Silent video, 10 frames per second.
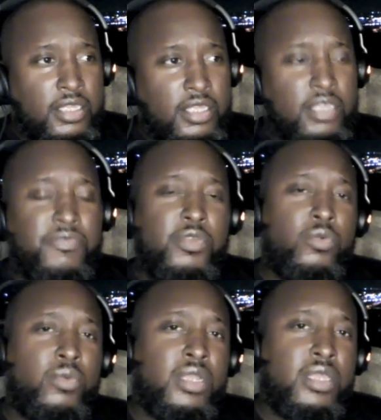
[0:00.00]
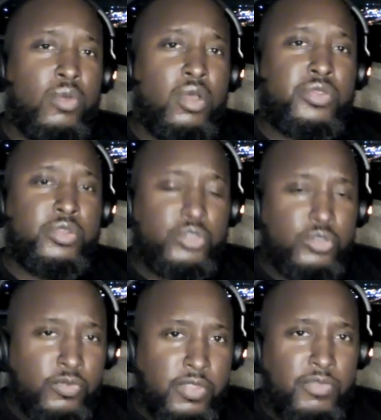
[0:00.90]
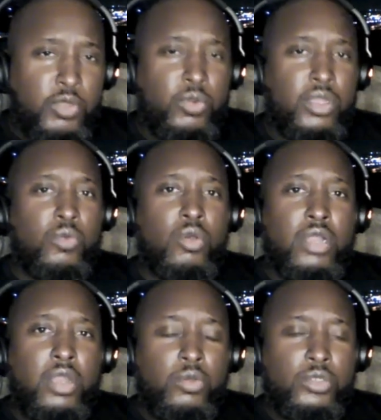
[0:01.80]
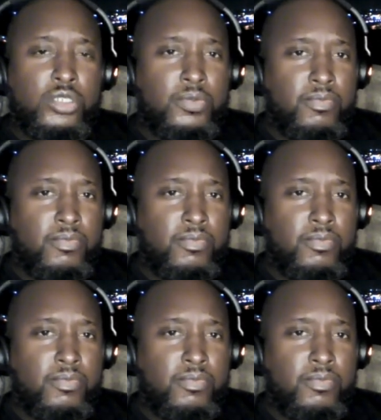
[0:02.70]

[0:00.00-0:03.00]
If you really want the truth, if you really want closure,